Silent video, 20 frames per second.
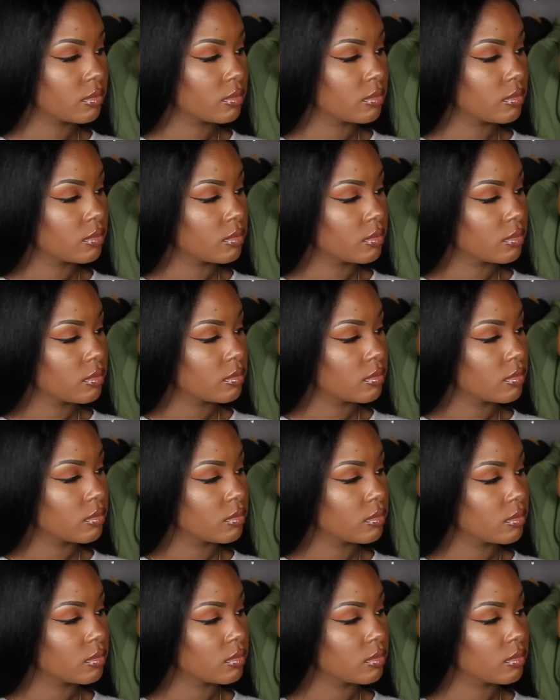
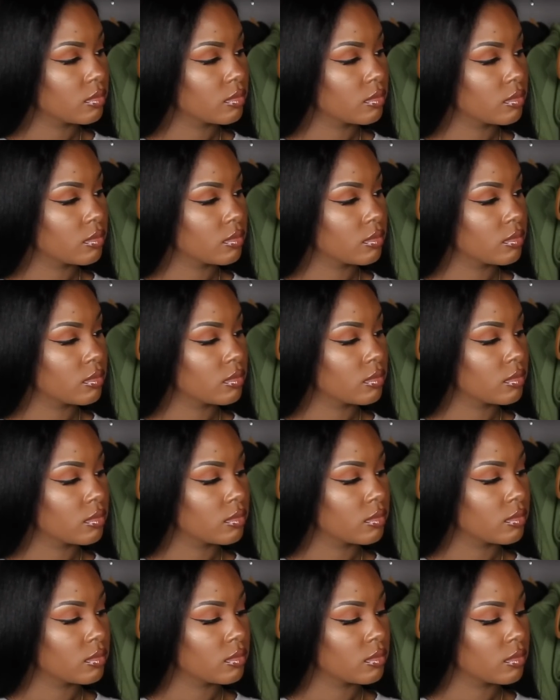
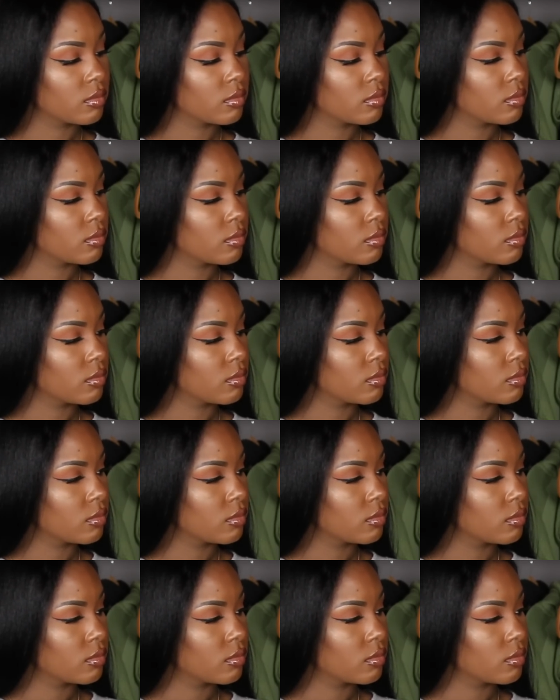
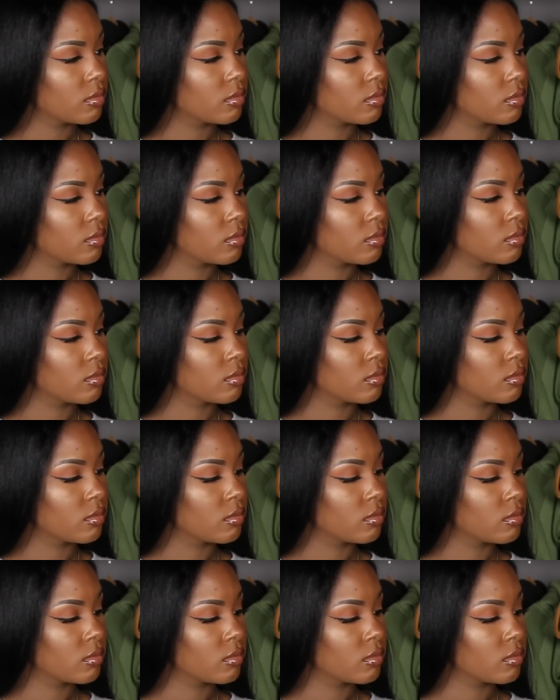This person isn't speaking.